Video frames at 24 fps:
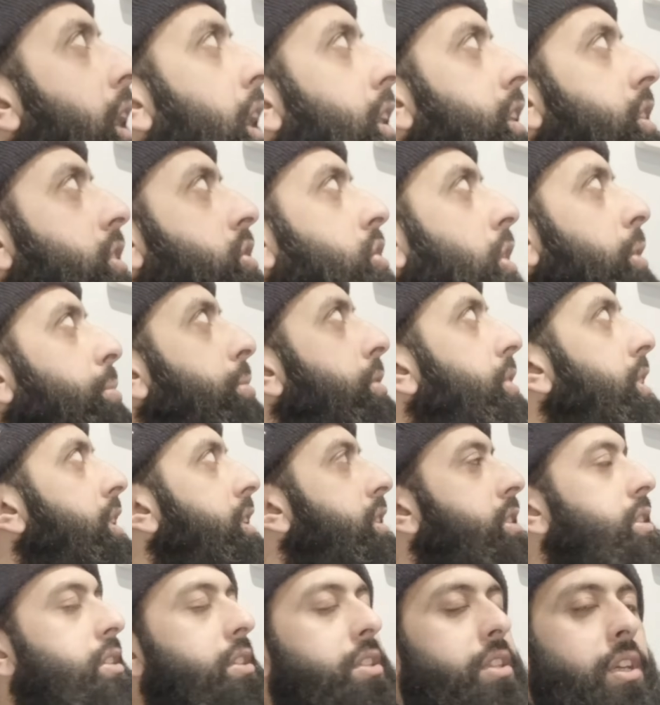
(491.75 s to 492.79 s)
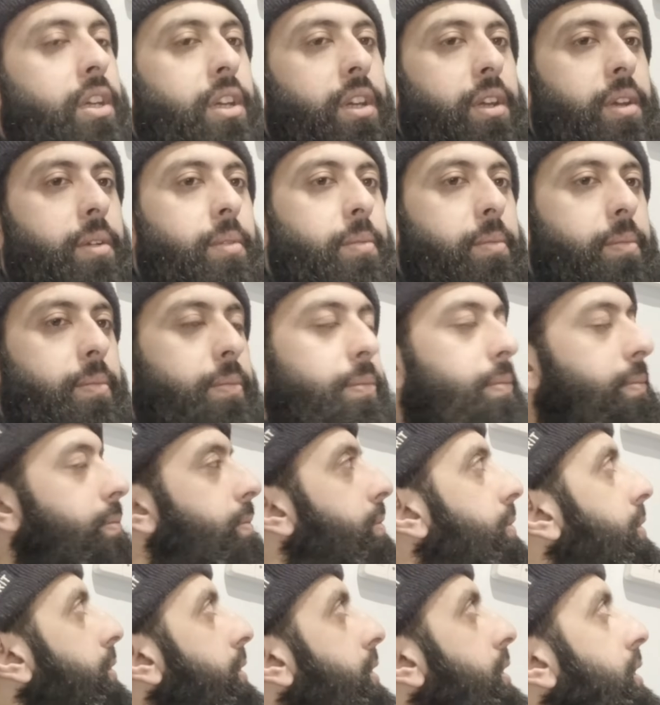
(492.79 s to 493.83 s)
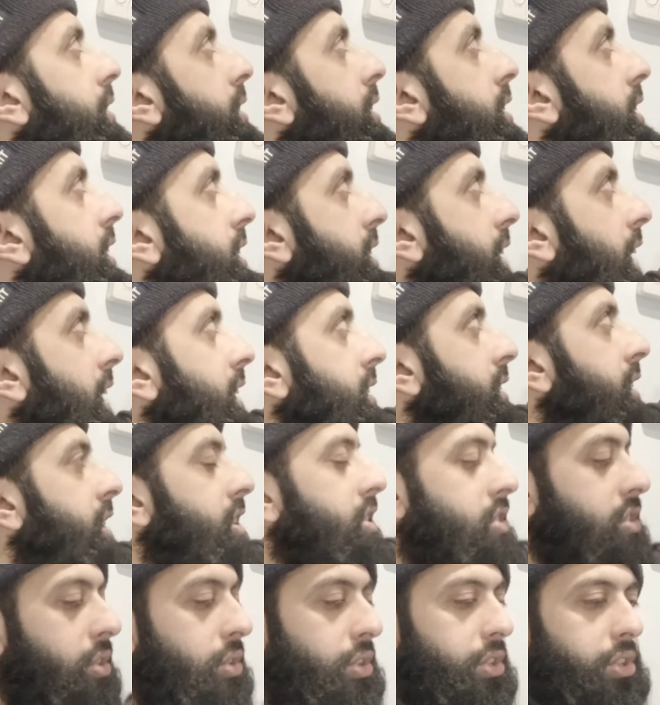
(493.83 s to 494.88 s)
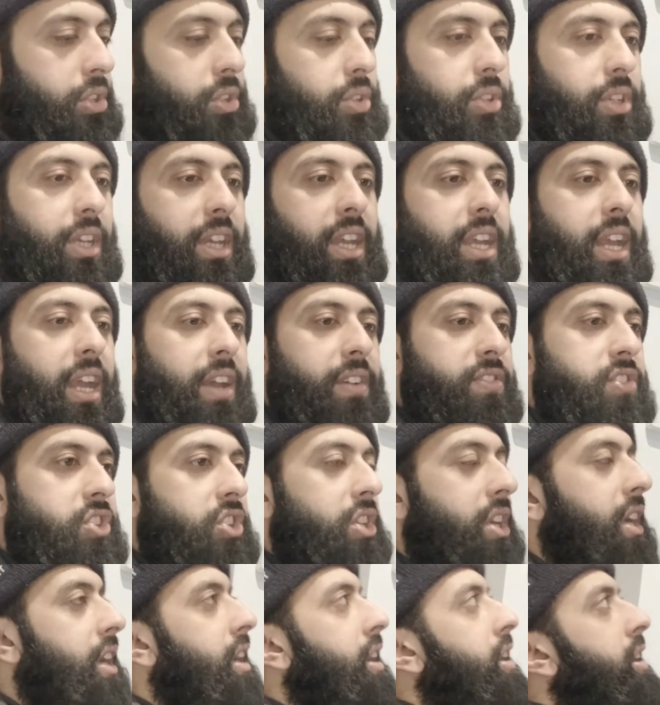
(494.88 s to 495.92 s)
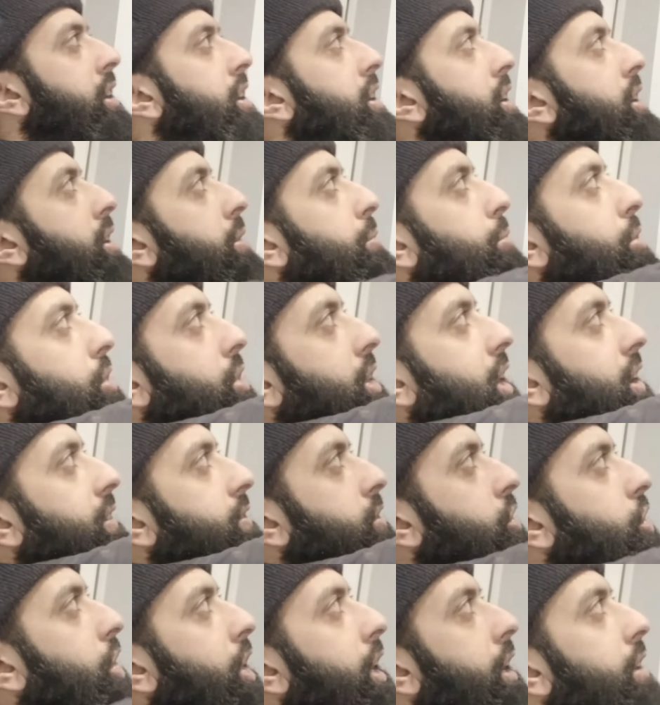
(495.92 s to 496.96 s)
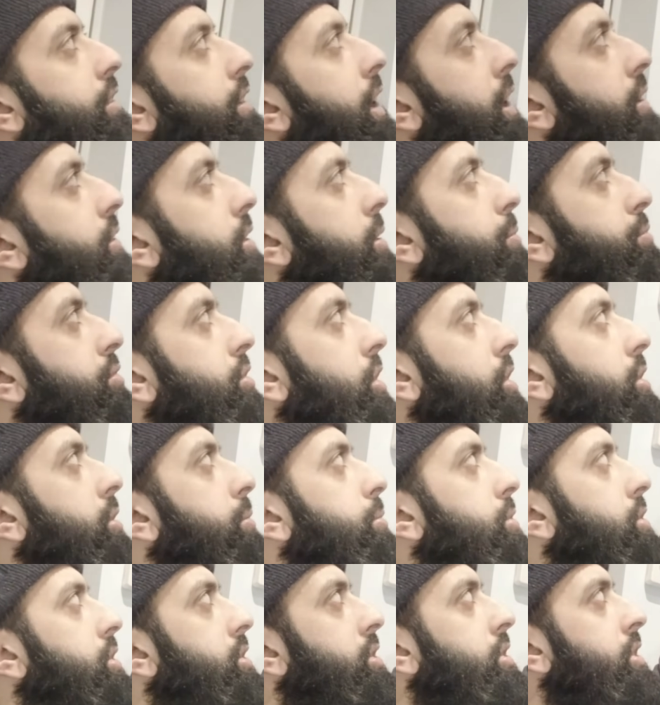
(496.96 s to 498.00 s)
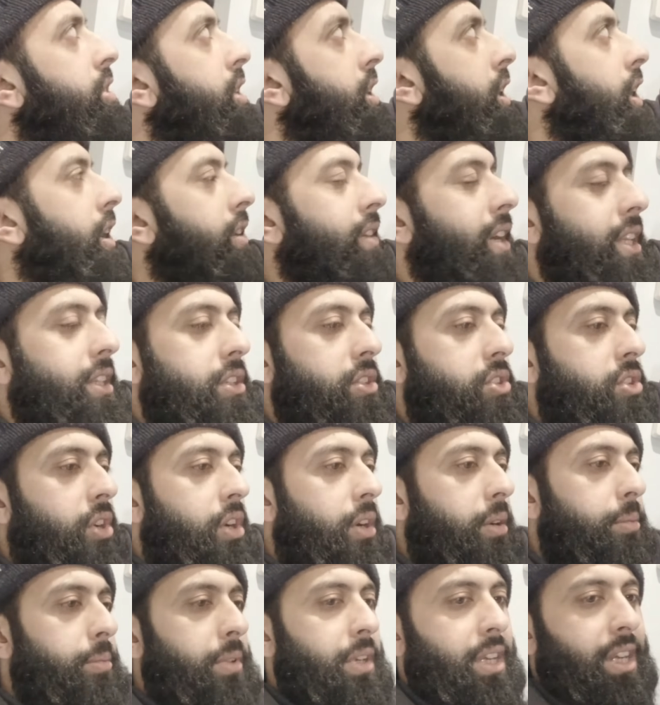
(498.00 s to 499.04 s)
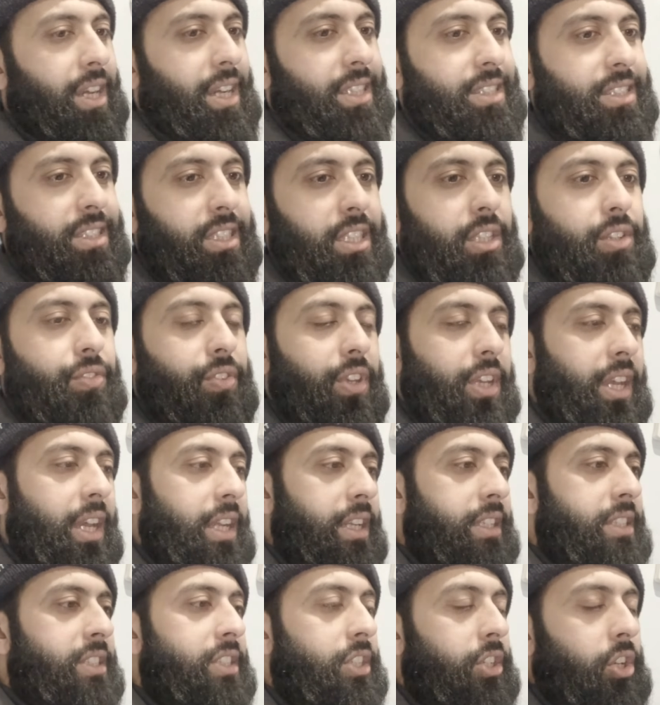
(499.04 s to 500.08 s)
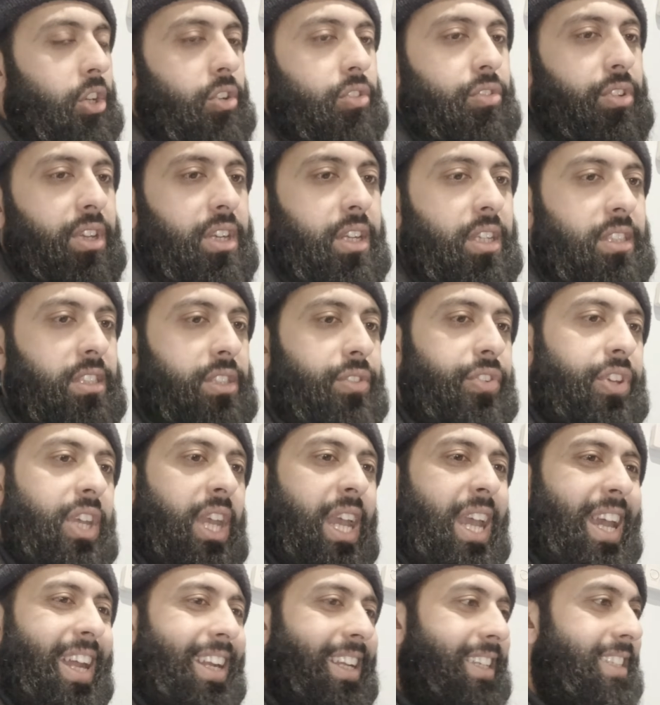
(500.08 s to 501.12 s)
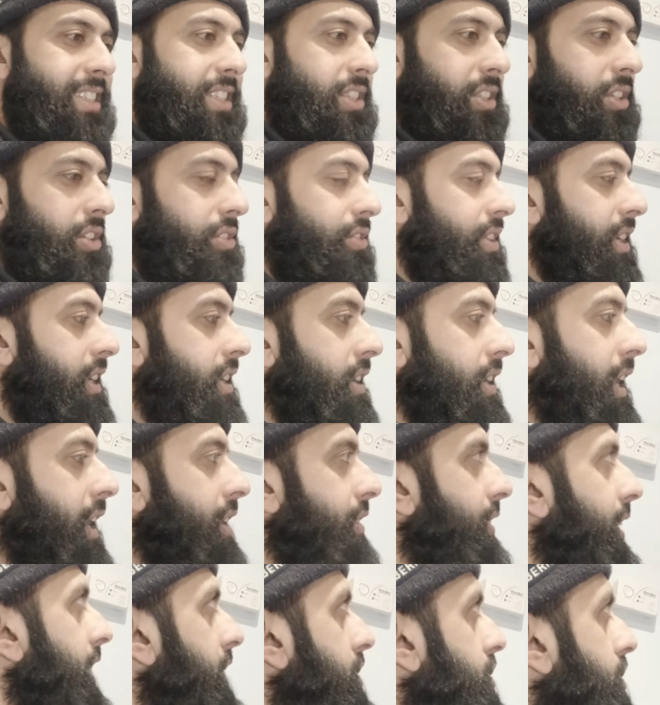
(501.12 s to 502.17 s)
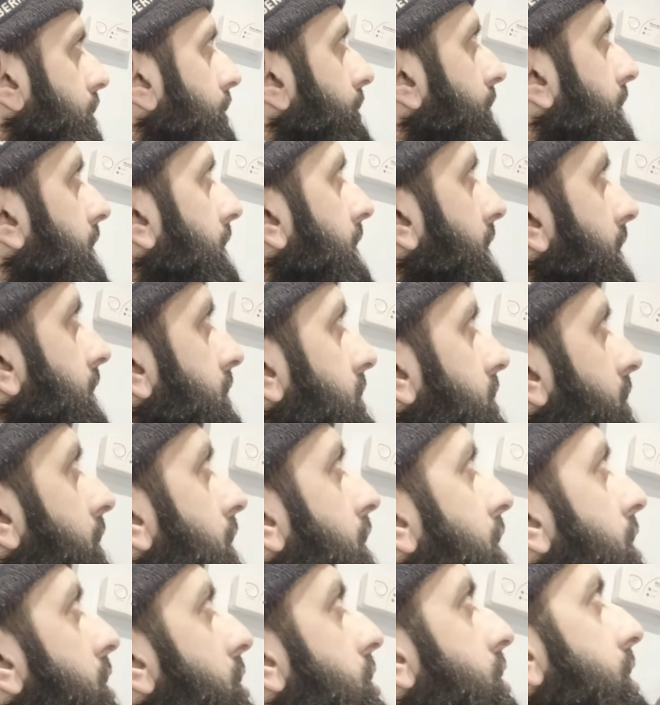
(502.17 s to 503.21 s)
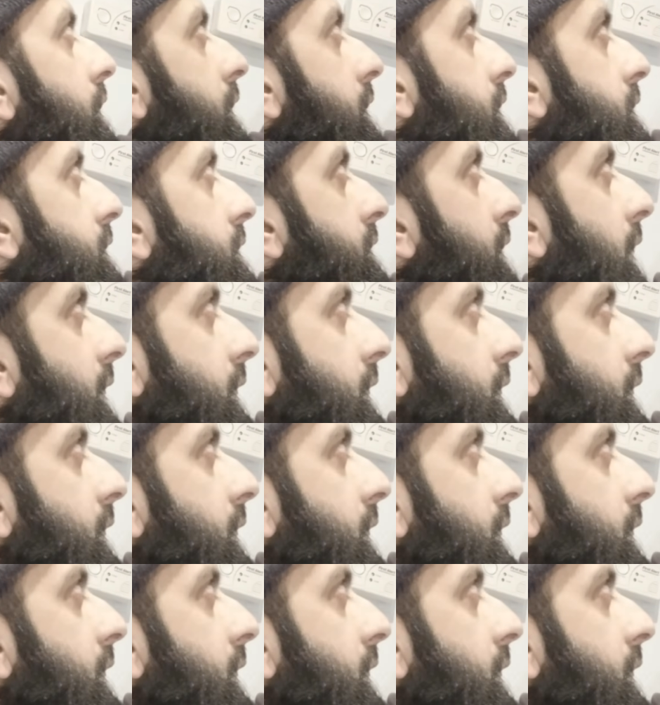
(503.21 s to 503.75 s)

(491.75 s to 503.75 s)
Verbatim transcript: at the top of this, um, this gasket. So all you do, you get your F G A, put your F G A around the probes, around the top, and see if you get any C O readings. If you get any C O reading, any ratio readings, you then need to